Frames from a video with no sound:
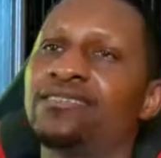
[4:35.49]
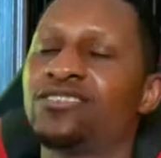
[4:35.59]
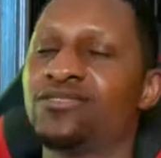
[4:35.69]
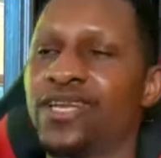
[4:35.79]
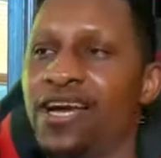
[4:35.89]

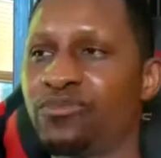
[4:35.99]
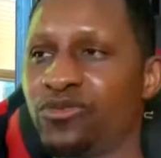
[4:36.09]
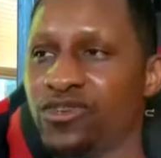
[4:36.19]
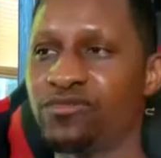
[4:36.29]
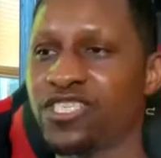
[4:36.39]
So Naya
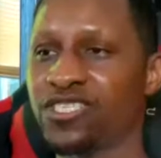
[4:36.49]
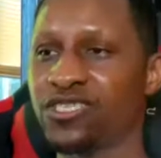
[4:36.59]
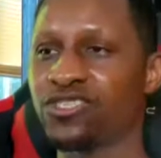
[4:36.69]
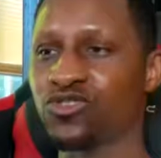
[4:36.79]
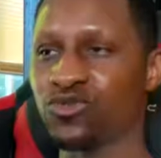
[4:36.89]
pretty much
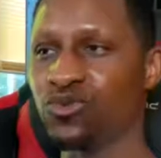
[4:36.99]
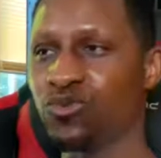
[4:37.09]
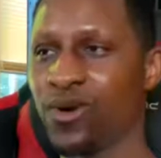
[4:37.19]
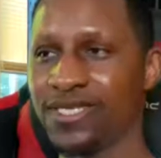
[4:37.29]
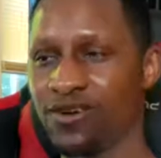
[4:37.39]
screwed
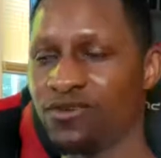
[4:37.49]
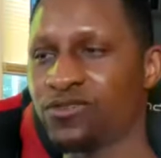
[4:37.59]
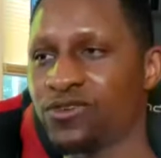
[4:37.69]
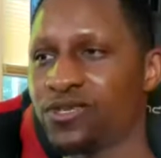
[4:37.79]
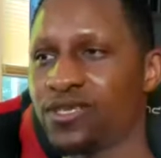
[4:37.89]
Wes
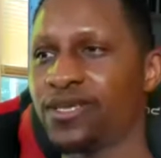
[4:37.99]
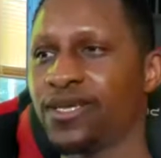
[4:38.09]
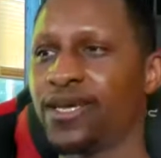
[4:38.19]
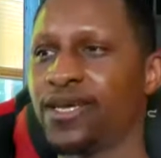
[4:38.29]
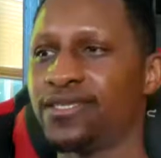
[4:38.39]
over
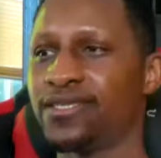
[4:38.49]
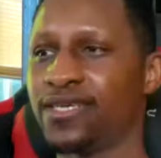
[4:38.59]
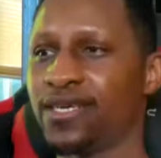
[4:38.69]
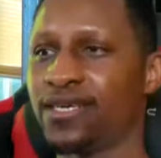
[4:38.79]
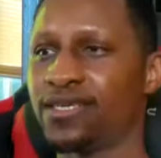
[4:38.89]
and
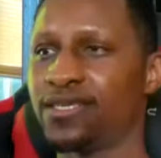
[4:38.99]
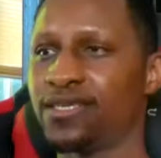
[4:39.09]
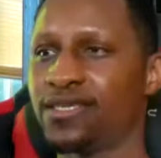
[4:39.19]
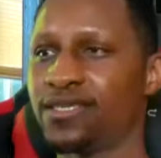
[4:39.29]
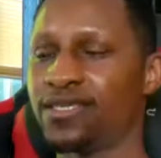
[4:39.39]

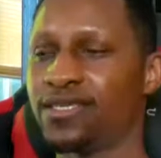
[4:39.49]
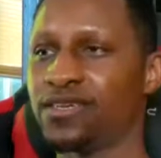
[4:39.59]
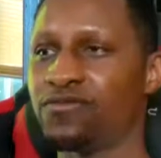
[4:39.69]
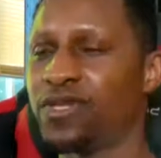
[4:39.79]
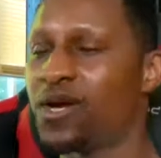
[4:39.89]

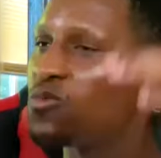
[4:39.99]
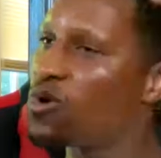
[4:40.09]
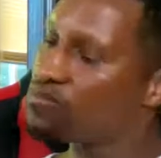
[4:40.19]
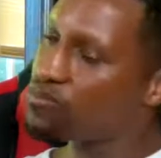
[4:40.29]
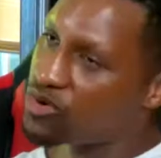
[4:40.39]
give him that
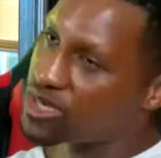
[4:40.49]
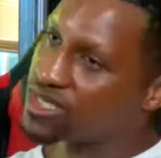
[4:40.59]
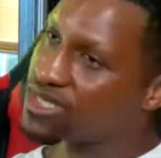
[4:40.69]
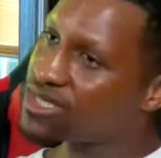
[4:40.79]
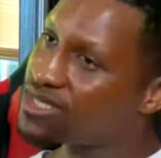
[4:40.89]
1 point